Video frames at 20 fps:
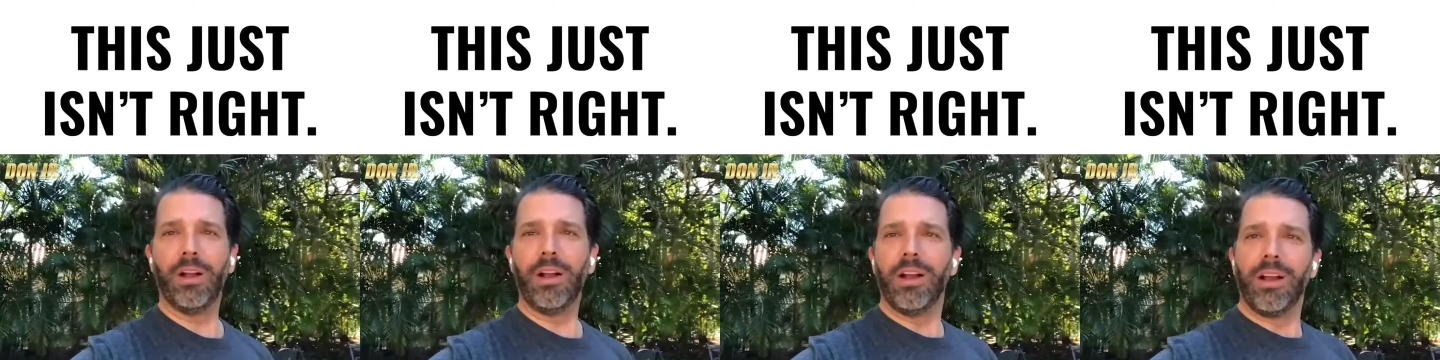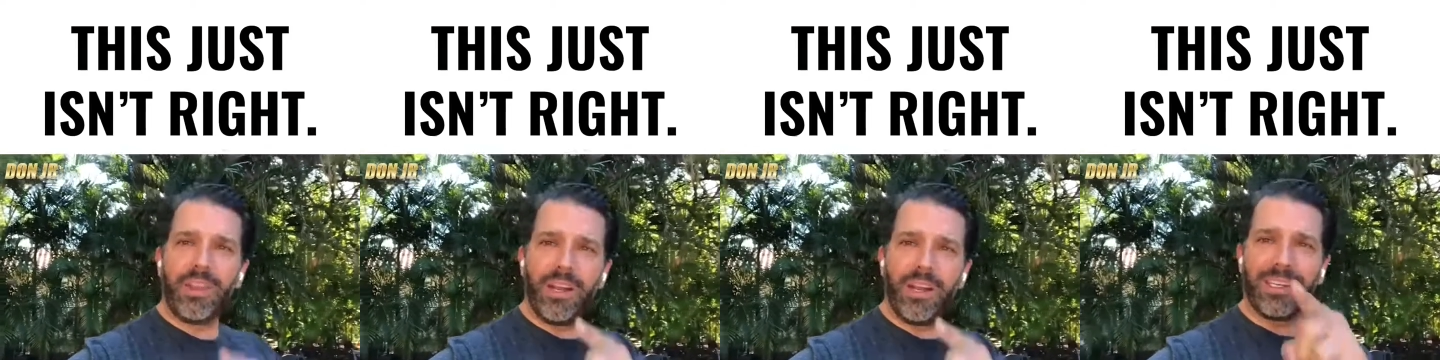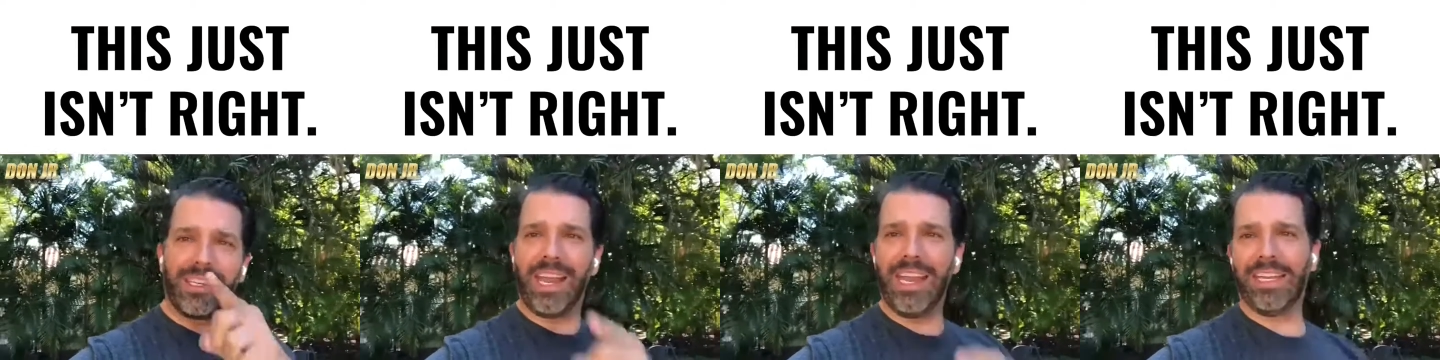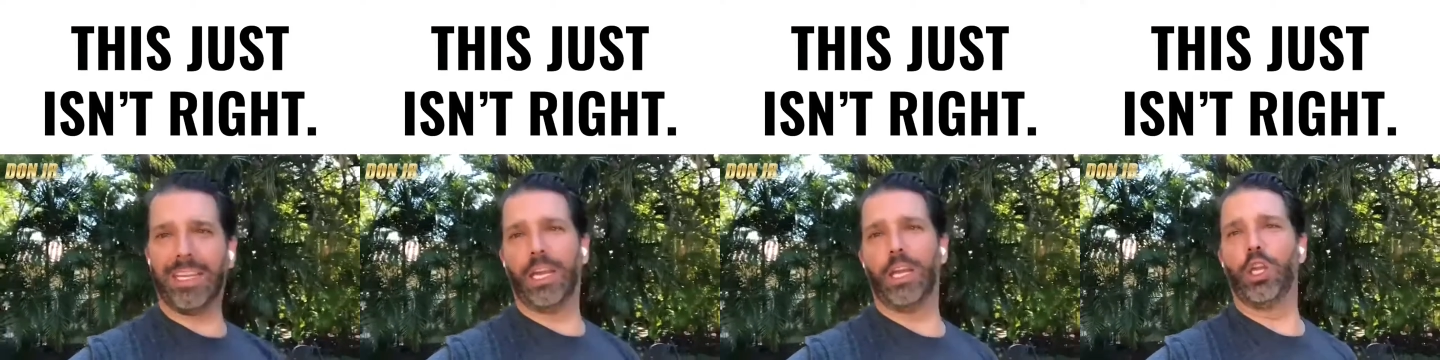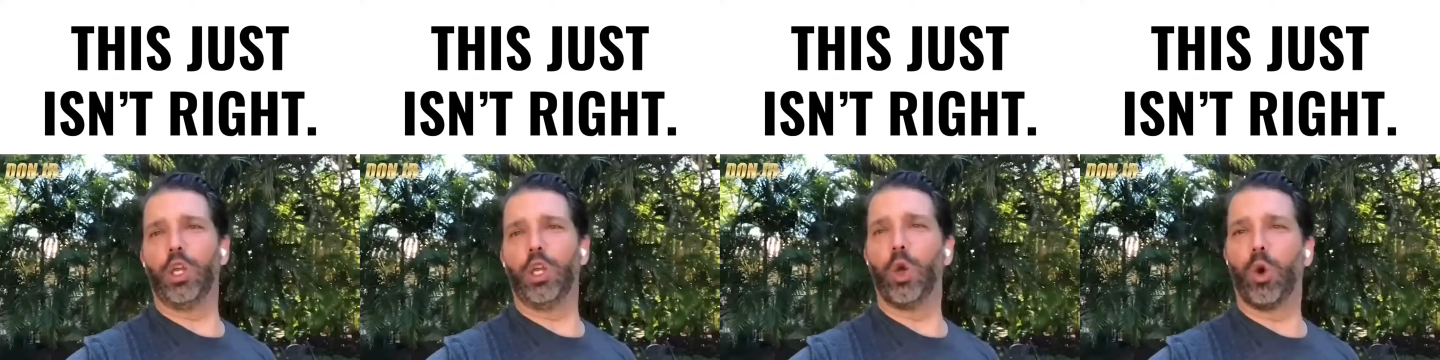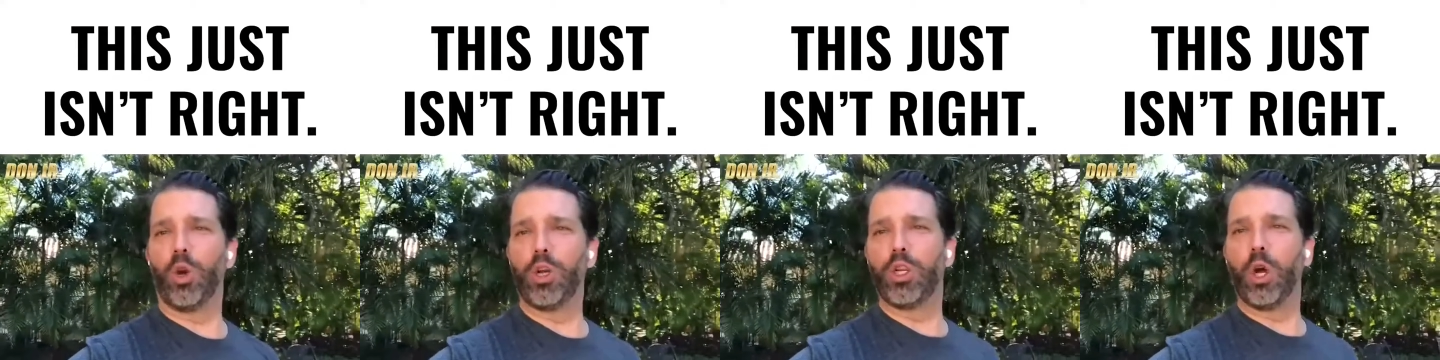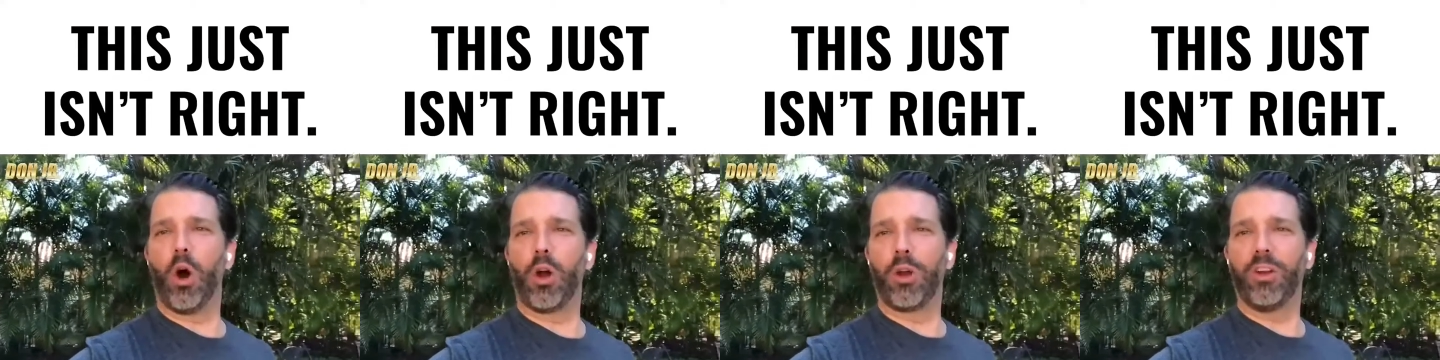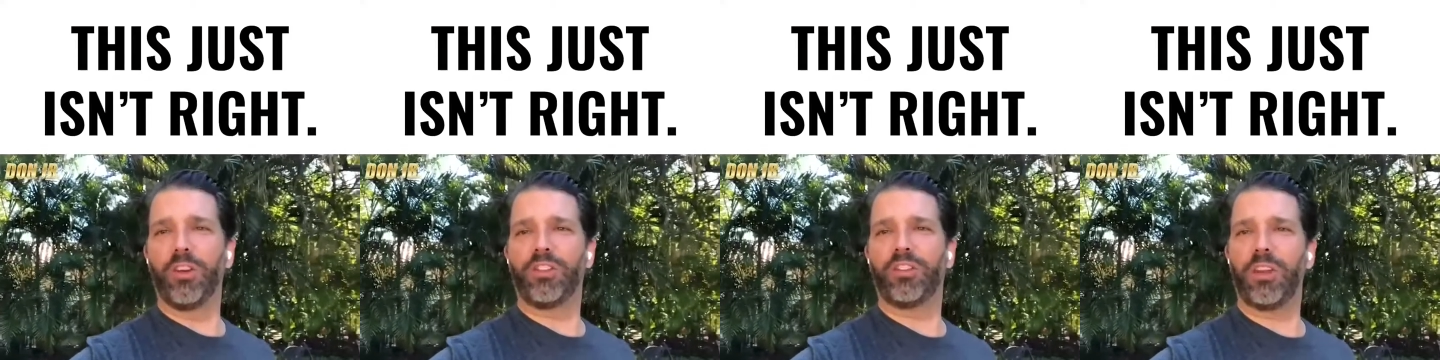They're taking your
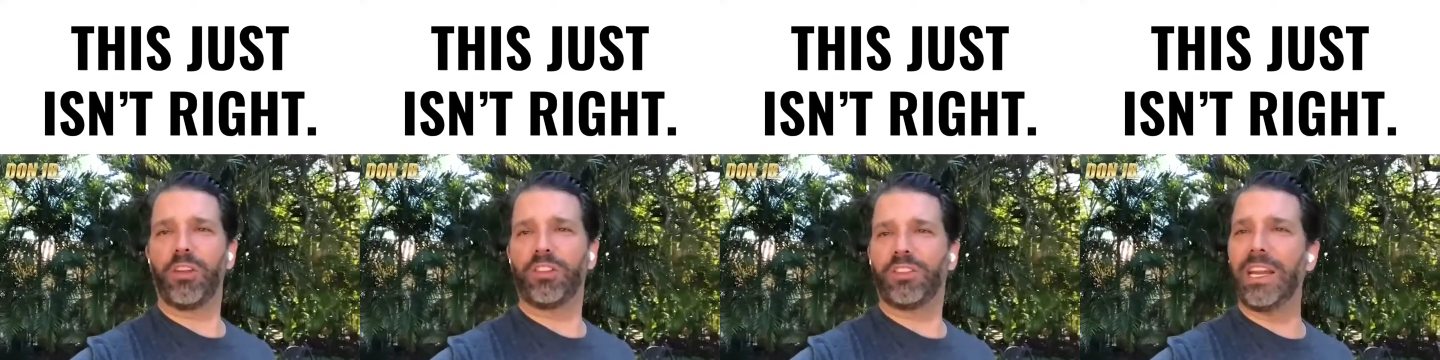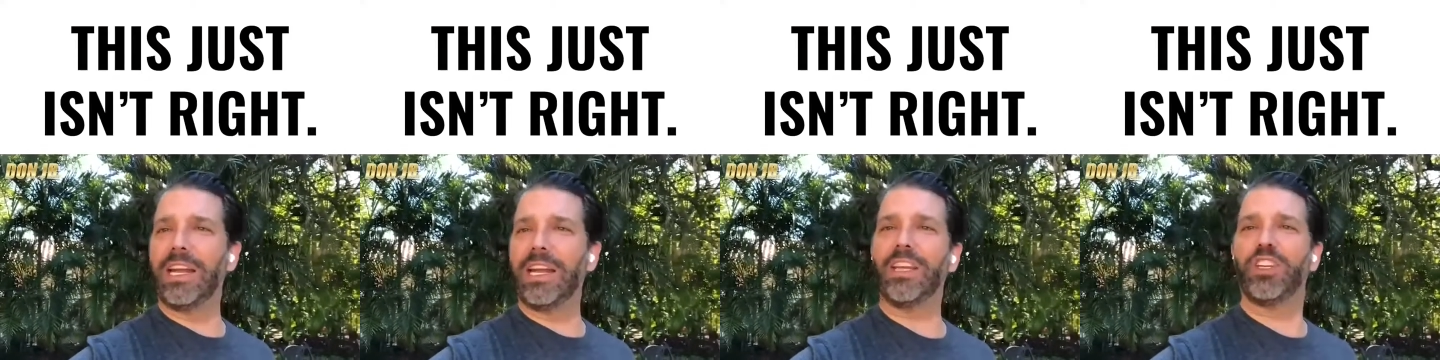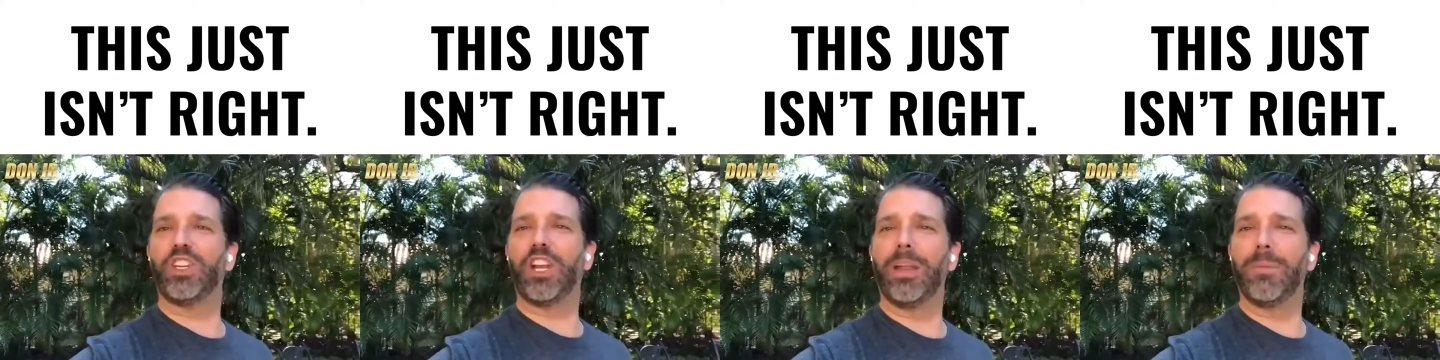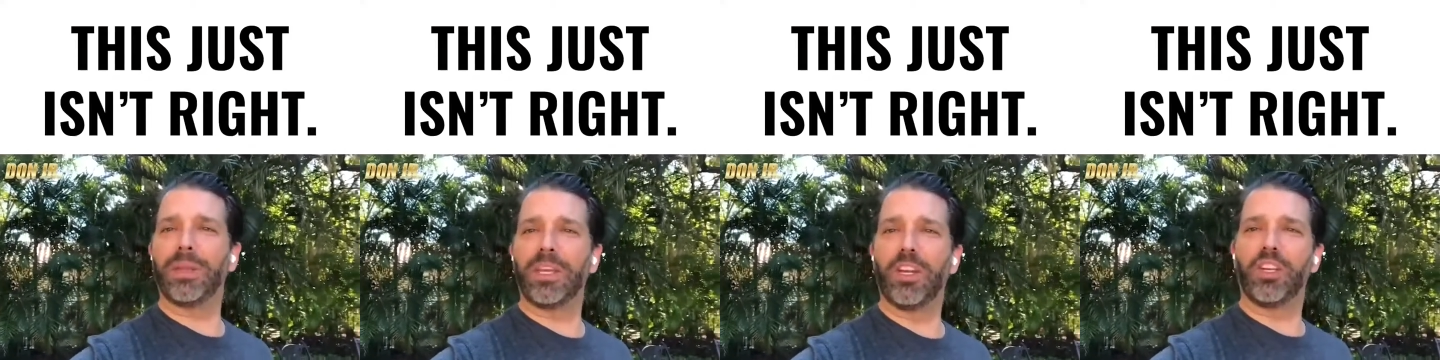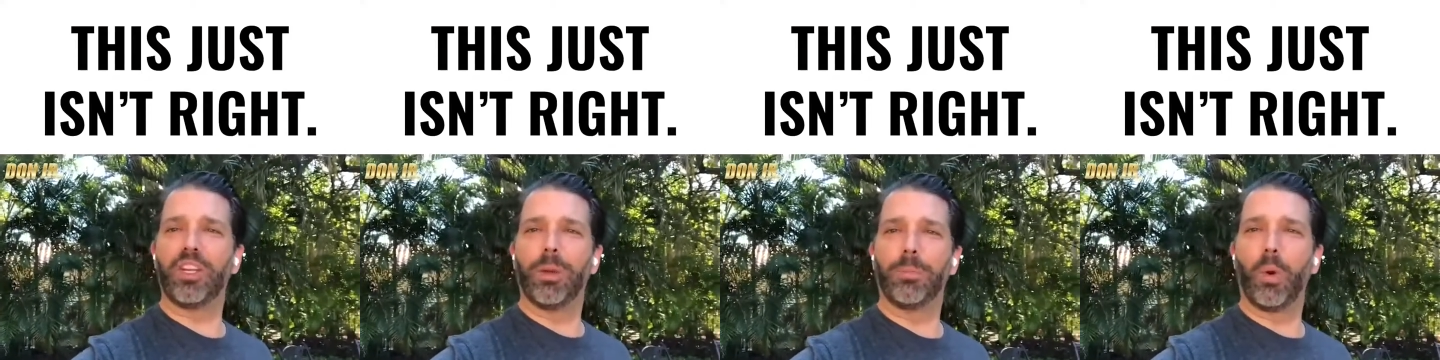daughter's state championship